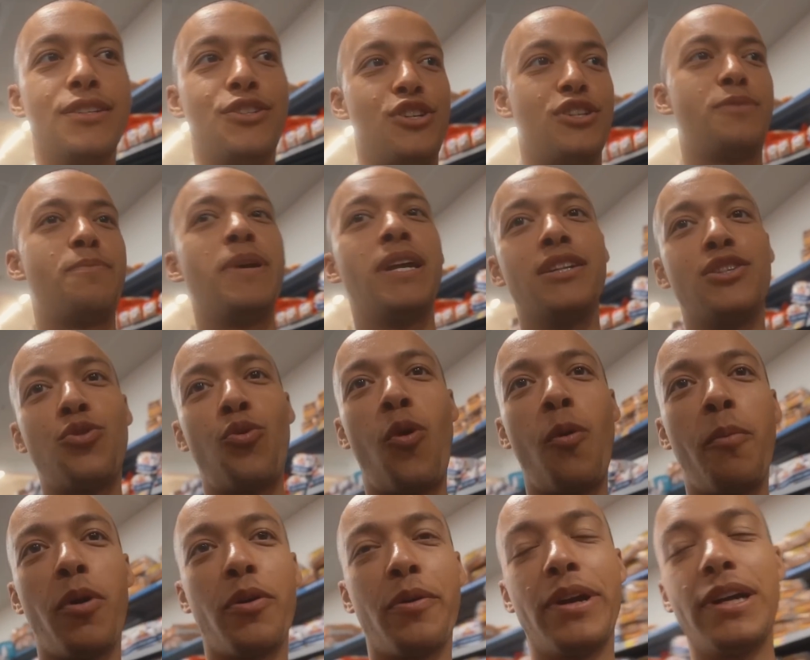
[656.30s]
just made it to
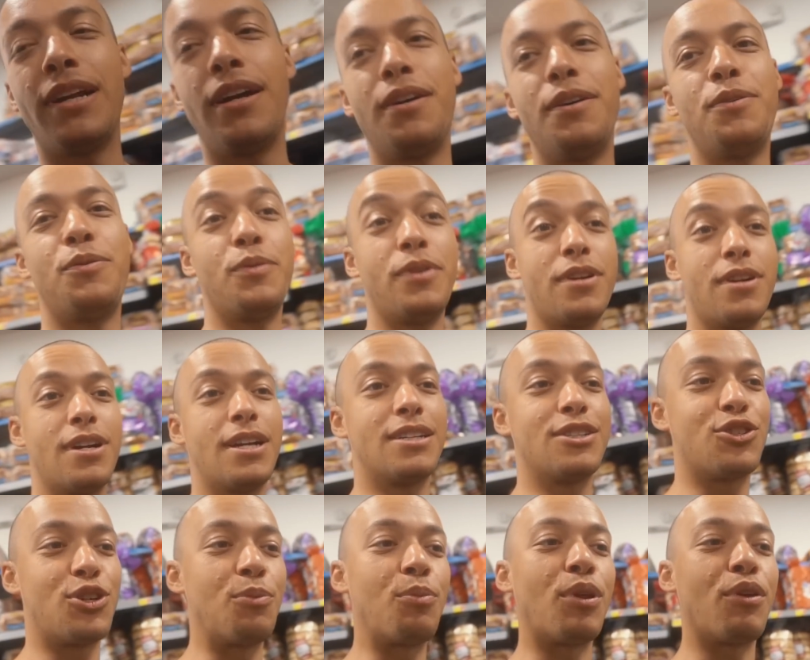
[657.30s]
Walmart right now. We are
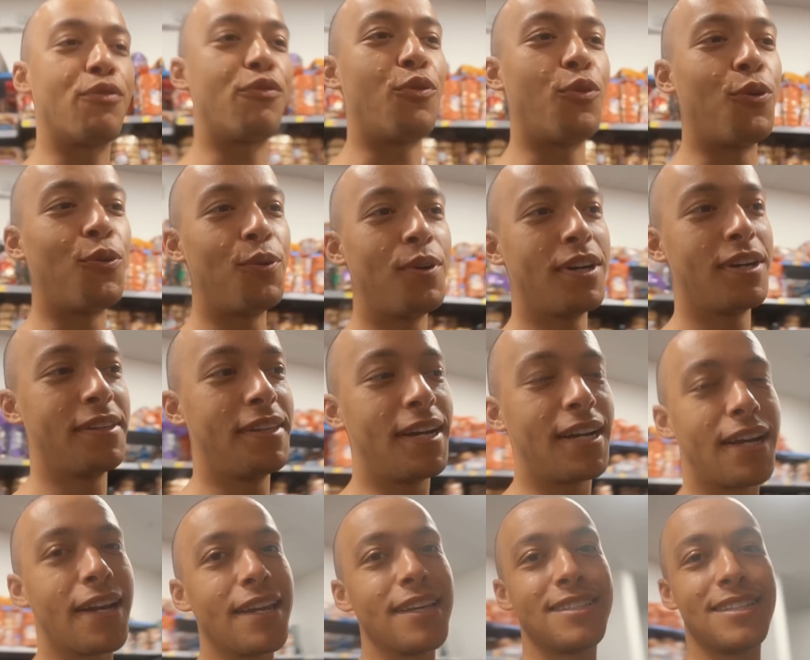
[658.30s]
extremely full, and
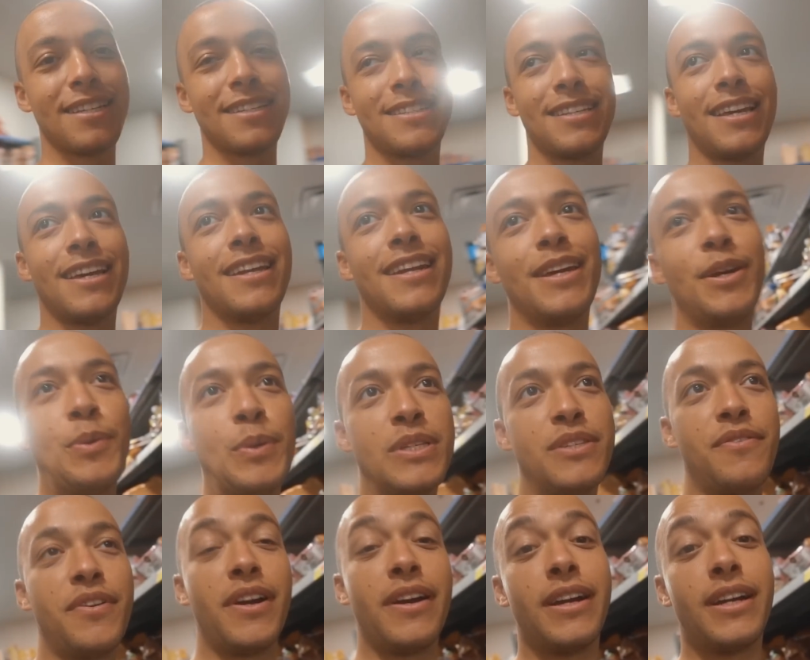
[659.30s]
like Anisia said, it was
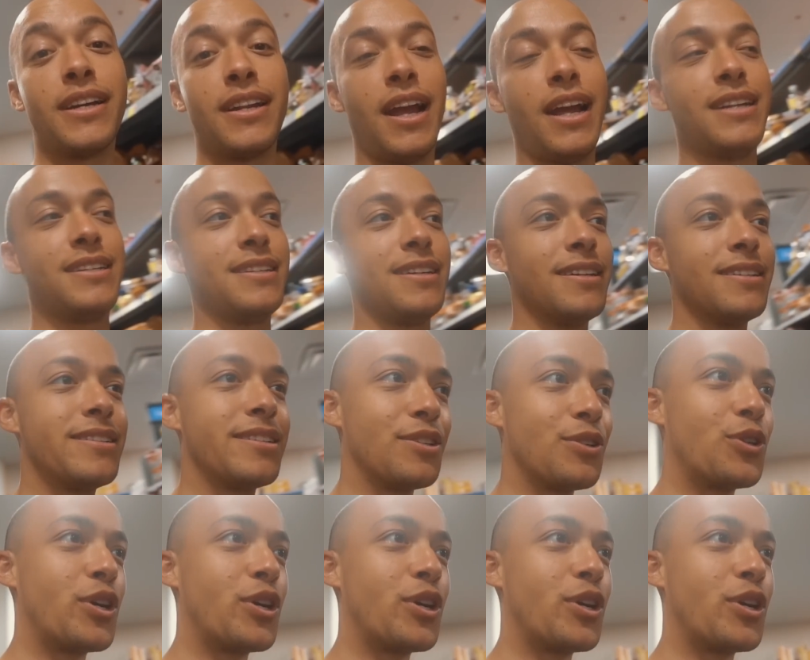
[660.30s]
a very good idea to